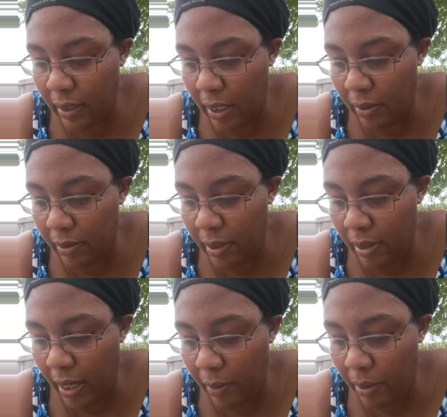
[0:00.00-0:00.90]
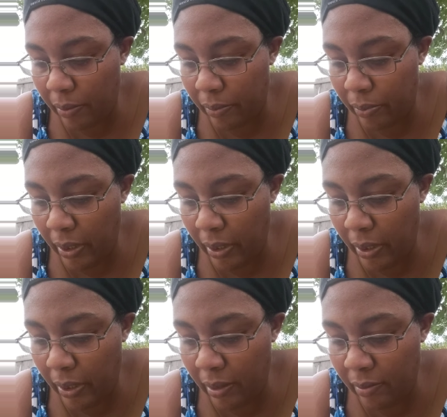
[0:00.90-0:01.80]
you know, they're like, well,
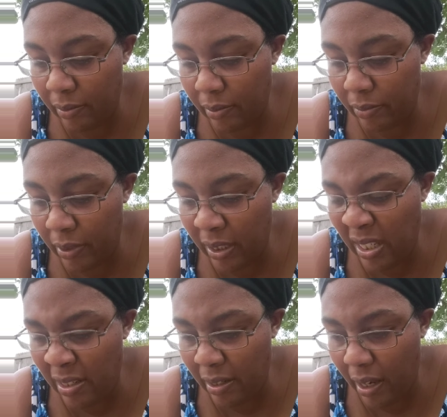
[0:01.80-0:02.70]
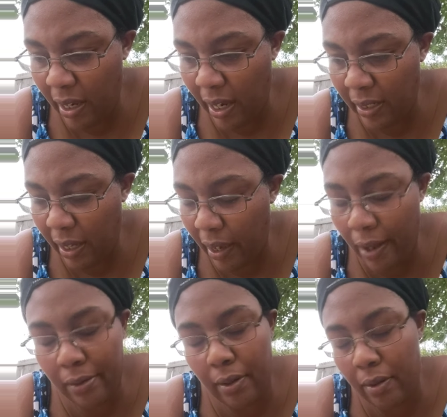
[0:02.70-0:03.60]
we don't really, I,
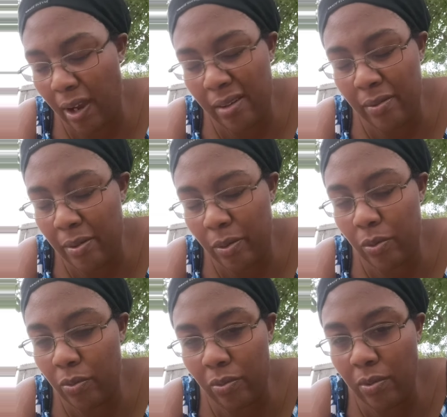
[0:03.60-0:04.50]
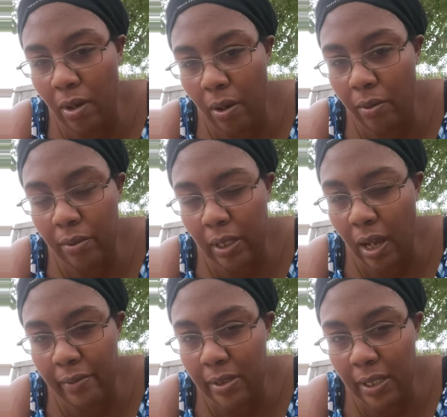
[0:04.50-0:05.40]
I, I don't know. I don't really know the
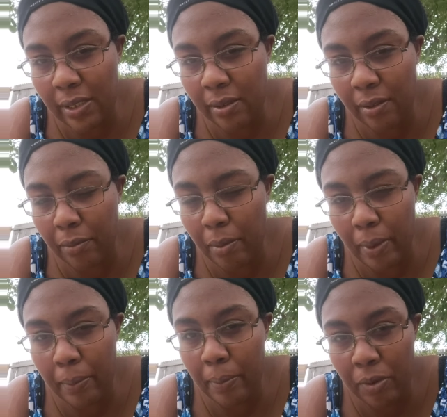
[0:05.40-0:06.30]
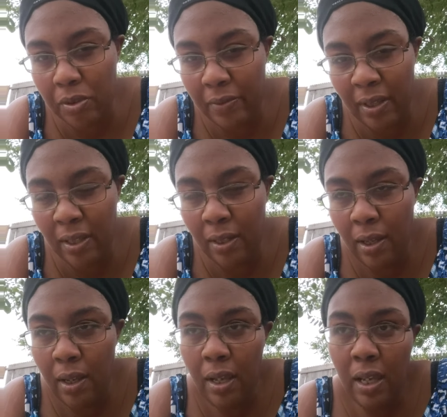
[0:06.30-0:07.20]
conversation or remember most of it,
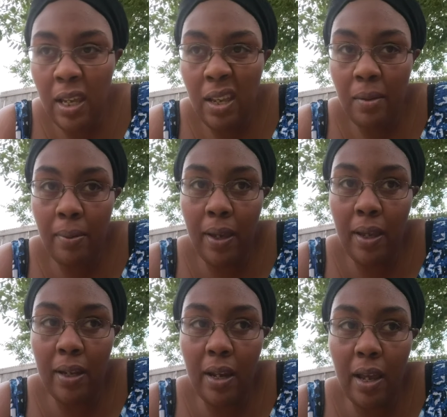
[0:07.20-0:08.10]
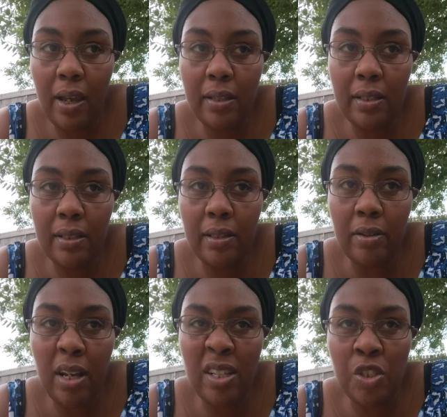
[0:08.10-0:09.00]
but
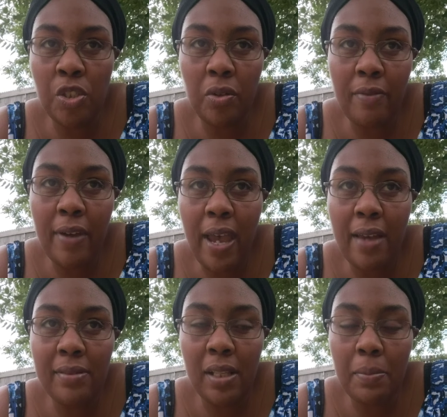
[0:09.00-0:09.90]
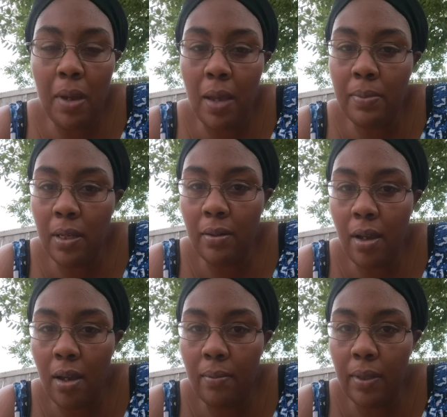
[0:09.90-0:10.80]
they're not sure if I have sleep apnea or
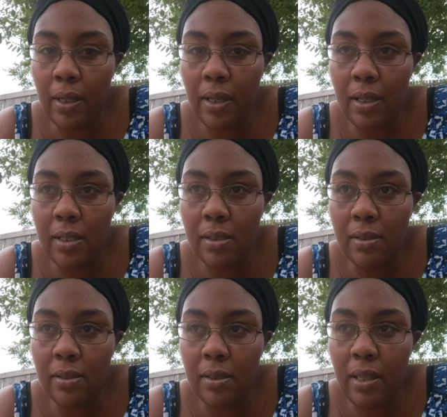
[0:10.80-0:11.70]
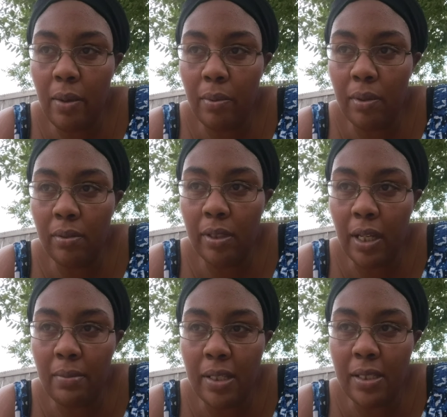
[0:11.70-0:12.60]
not because they were
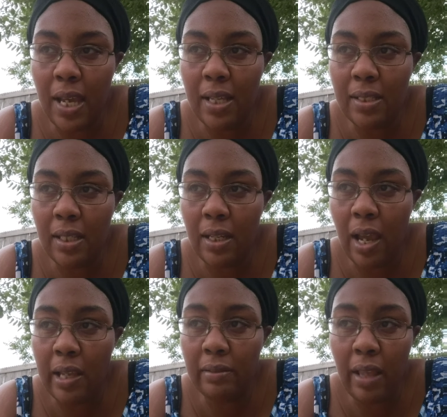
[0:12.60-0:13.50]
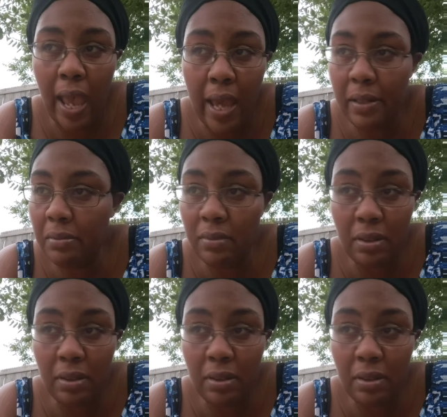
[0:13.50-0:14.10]
looking at my stats and I had